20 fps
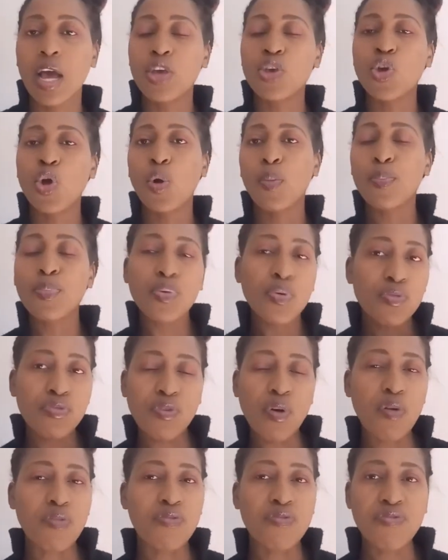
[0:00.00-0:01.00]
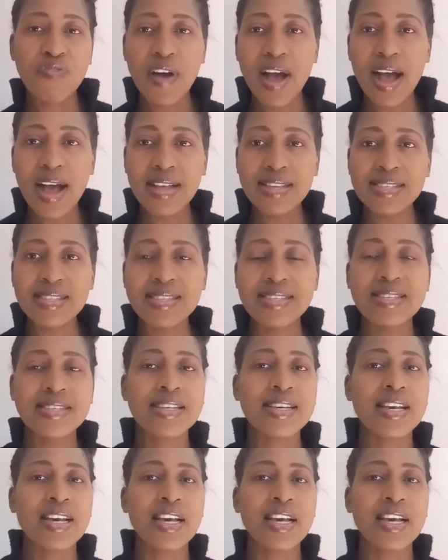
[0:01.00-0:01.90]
your proof of funds.